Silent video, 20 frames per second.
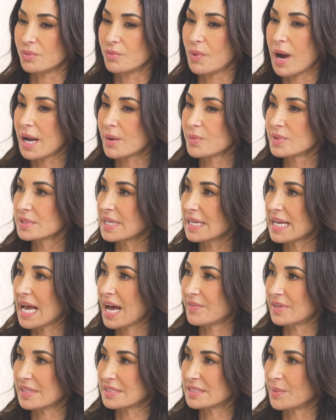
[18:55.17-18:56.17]
why was I
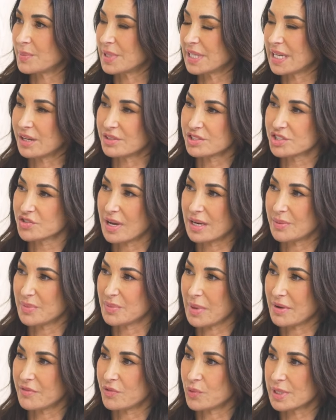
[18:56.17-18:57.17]
having somebody else try to be
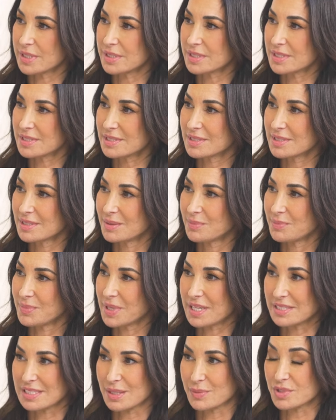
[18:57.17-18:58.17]
my voice? Mm-hmm.
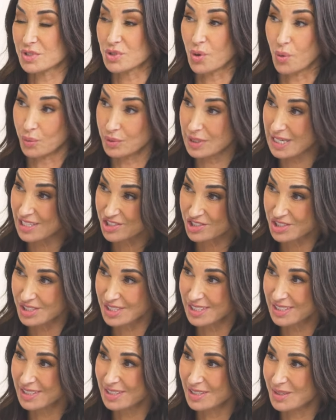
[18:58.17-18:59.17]
Because I was told I
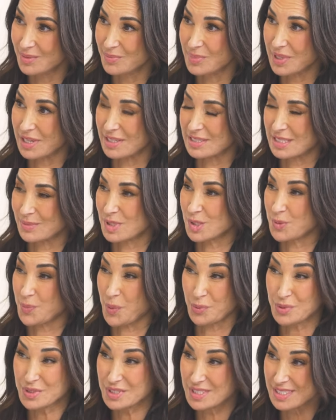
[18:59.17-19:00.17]
should, because I'm
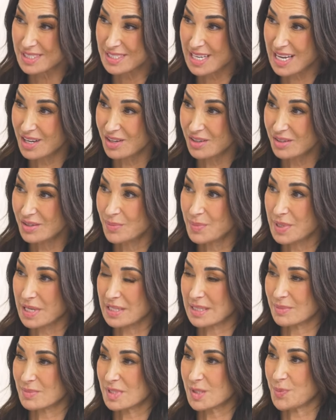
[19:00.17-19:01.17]
supposed to scale,
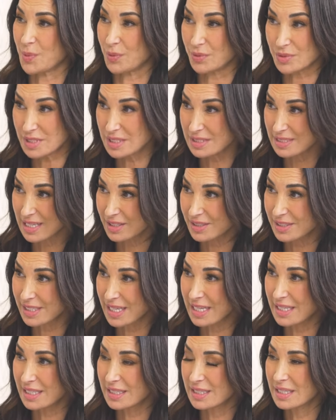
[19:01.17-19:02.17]
because I'm supposed to
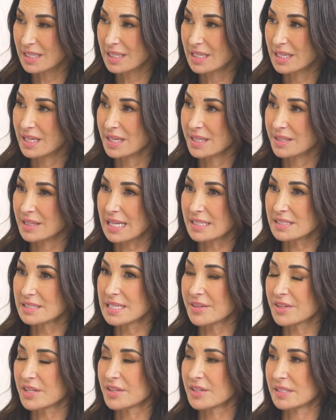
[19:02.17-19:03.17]
delegate. Mm-hmm. That's
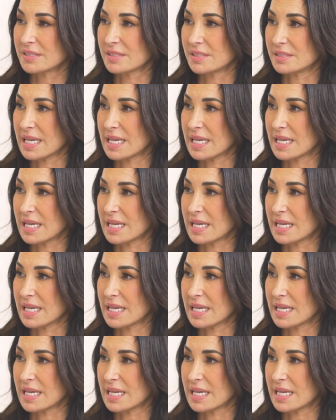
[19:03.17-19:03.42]
not the things to